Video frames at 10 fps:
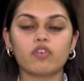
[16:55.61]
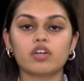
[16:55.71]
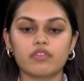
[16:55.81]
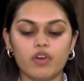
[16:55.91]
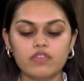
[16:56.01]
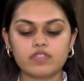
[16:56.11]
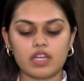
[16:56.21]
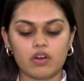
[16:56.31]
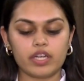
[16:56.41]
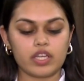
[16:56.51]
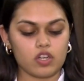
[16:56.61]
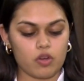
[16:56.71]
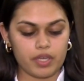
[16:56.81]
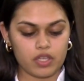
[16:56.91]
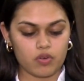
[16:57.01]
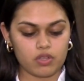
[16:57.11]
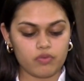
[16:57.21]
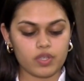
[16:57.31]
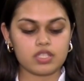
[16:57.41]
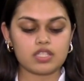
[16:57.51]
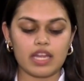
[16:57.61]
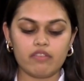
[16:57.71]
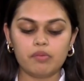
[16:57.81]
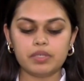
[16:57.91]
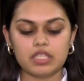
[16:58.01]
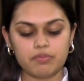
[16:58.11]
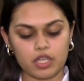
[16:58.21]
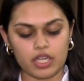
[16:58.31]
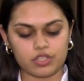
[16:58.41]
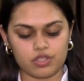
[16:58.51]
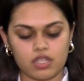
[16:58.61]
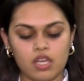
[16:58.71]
revolves around economic growth versus environmental protection.